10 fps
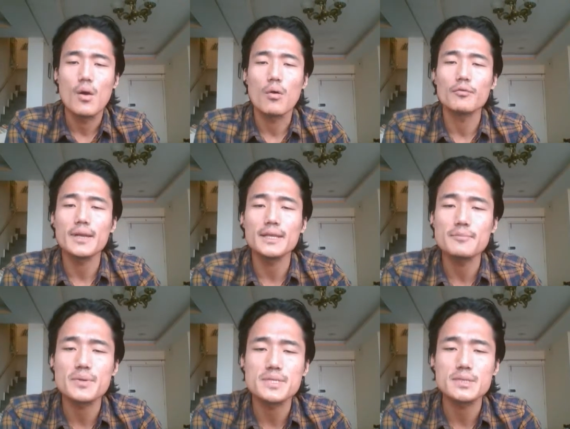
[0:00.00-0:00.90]
Over
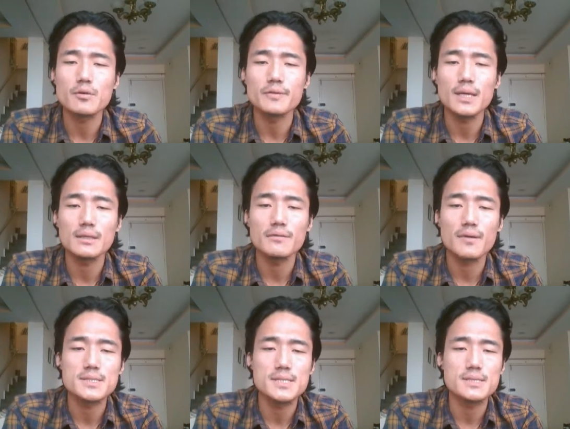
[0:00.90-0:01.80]
90% of the
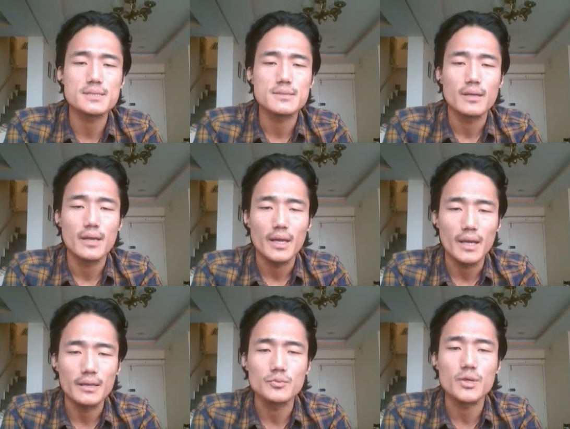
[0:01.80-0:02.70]
Adivasis
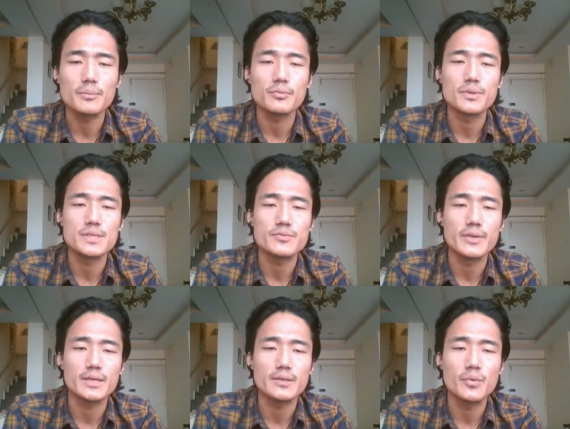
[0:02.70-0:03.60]
in Udaipur
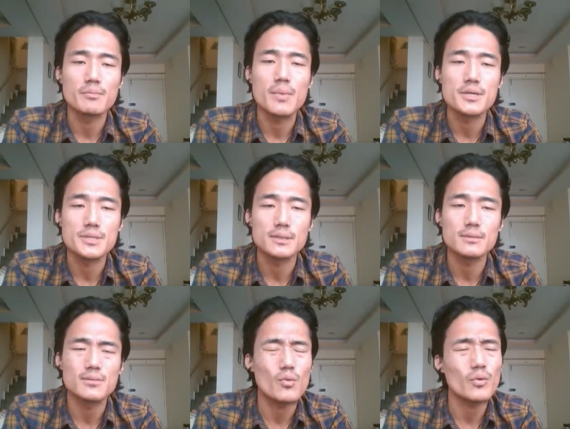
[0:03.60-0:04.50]
district were
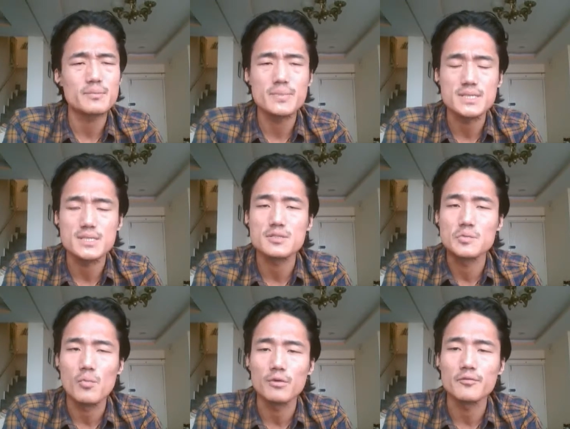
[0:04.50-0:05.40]
marginal or at best
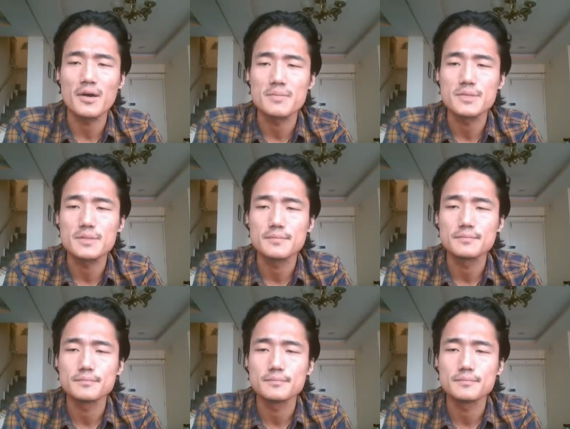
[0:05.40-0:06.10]
small farmers.